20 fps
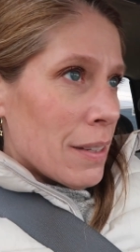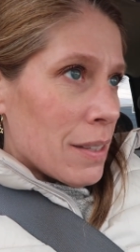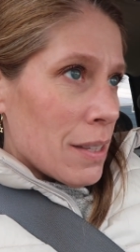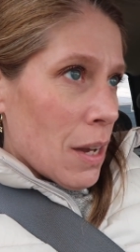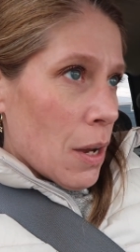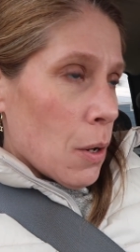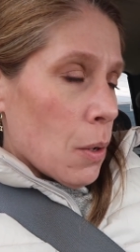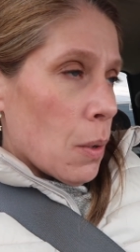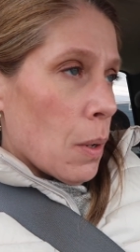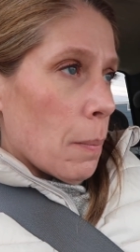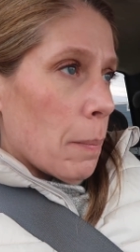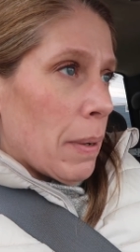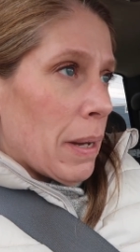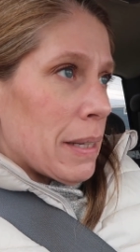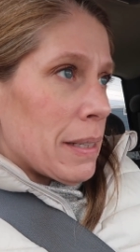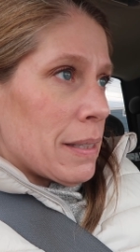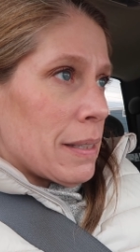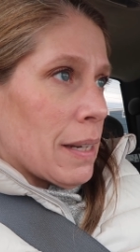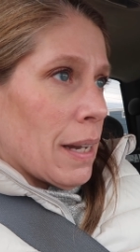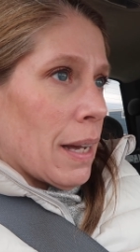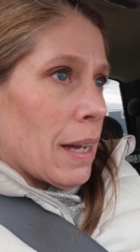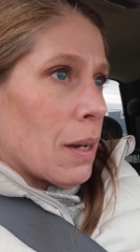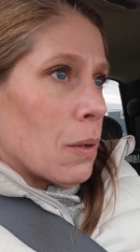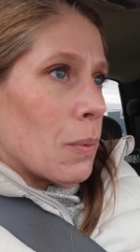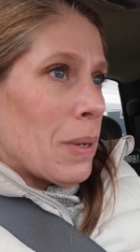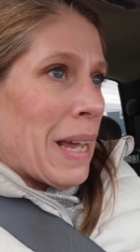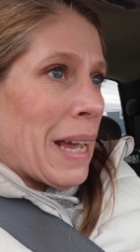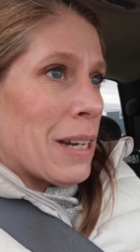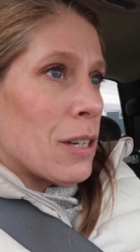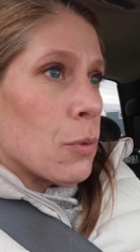so, but
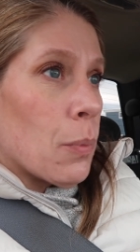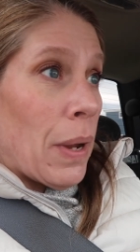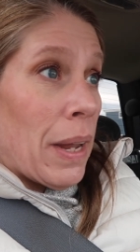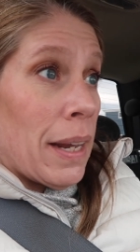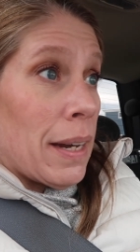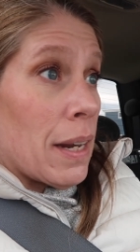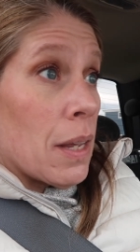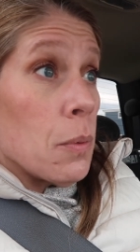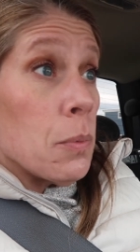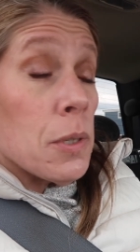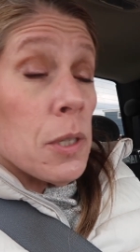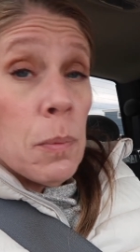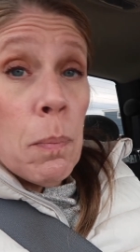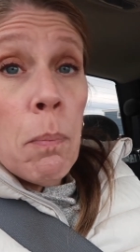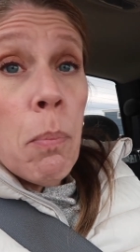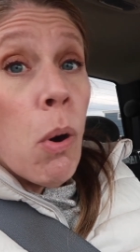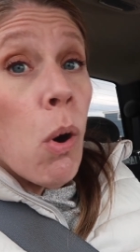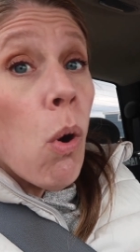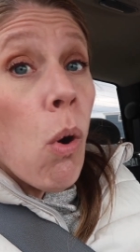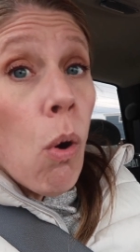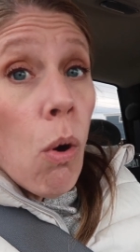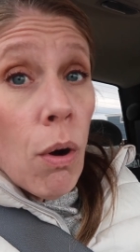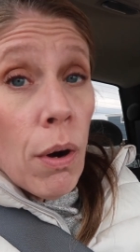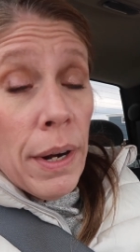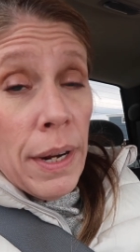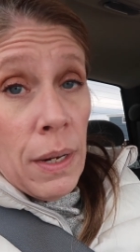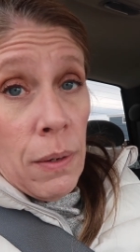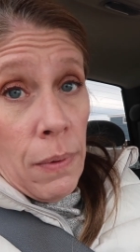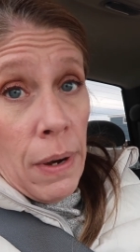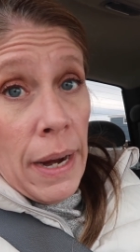we had to wait. It was
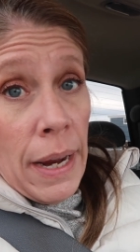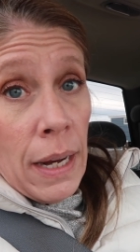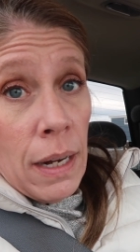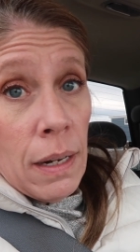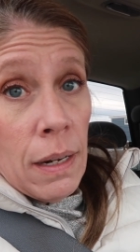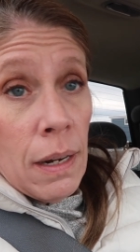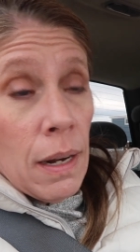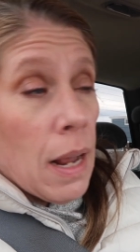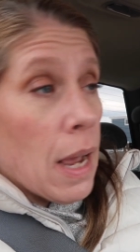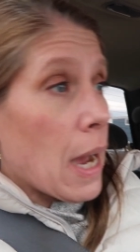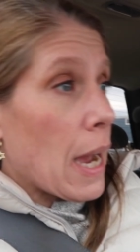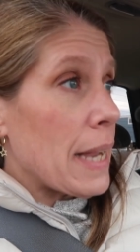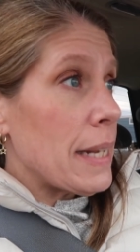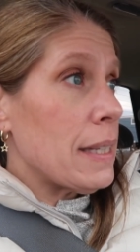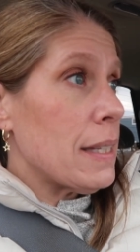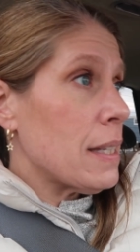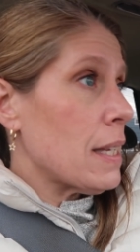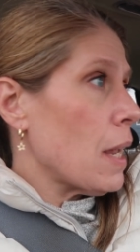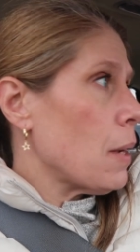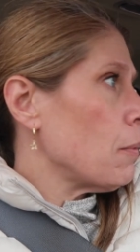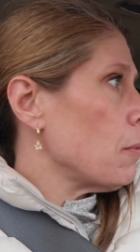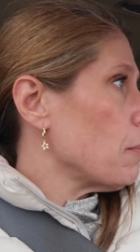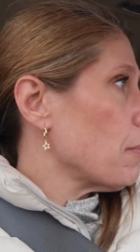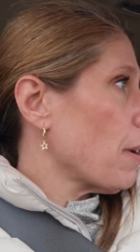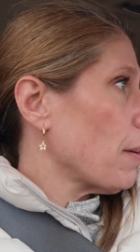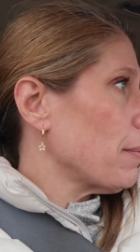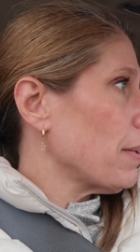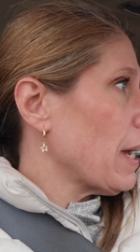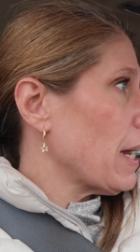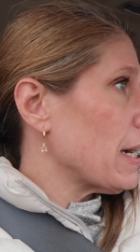pouring rain. I'd say we
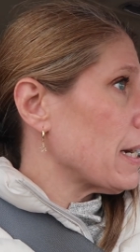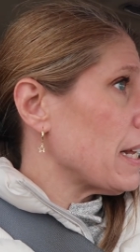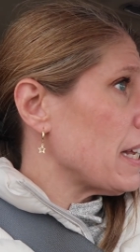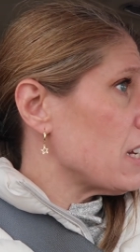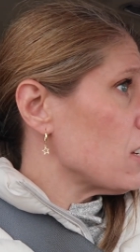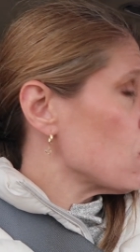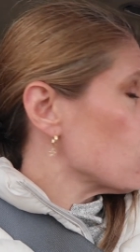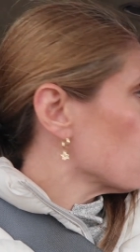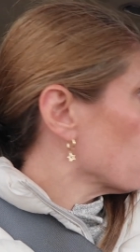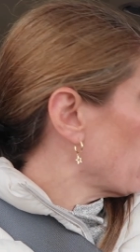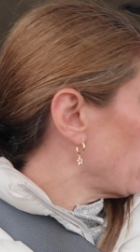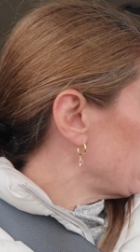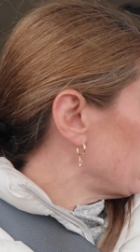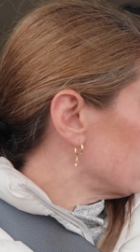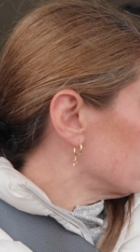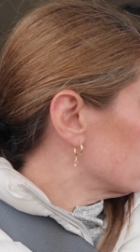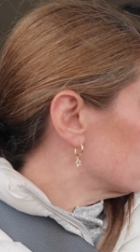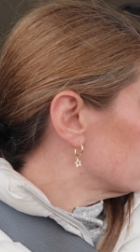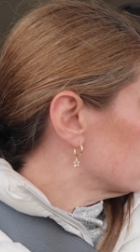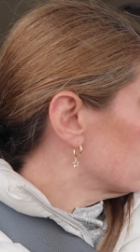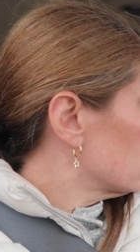probably got an inch of rain.